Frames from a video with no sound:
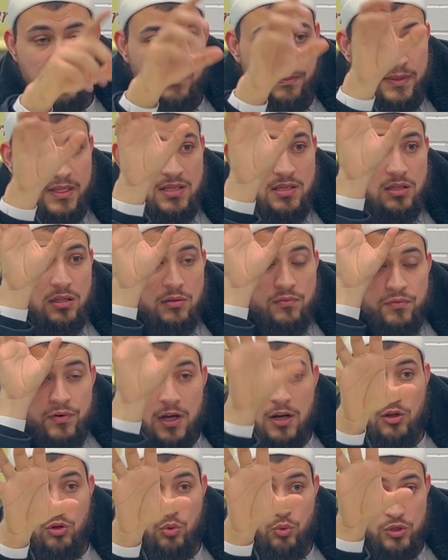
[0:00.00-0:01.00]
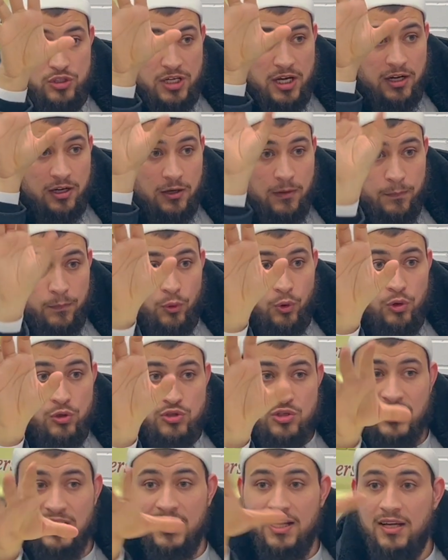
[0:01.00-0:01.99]
The fard, which are
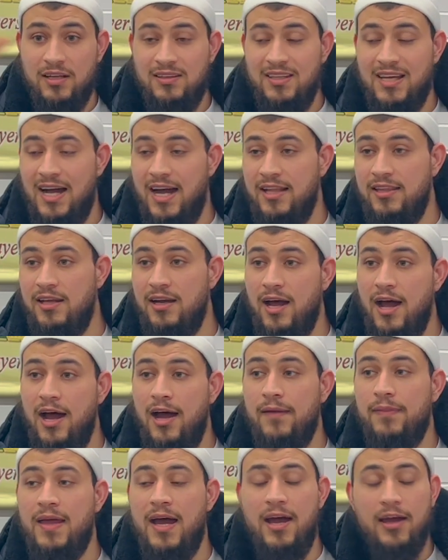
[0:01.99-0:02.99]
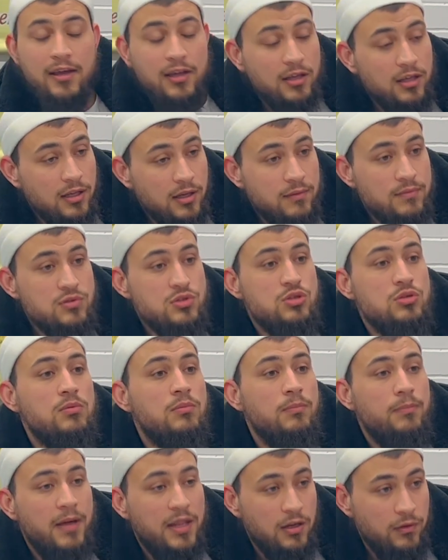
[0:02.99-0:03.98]
compulsory, the other are that it gives
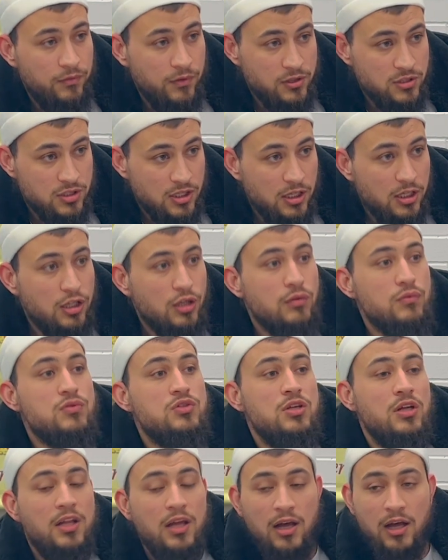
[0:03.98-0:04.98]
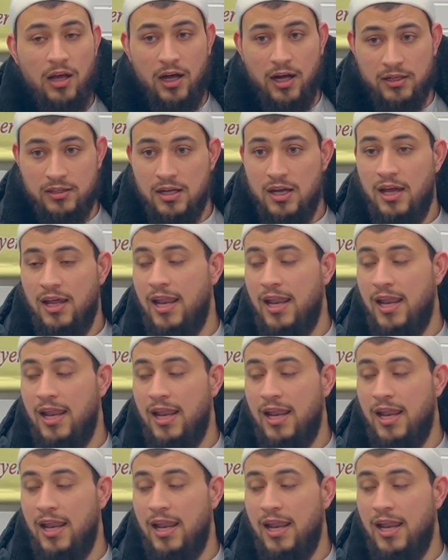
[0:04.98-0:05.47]
benefits, it gives sadaqat.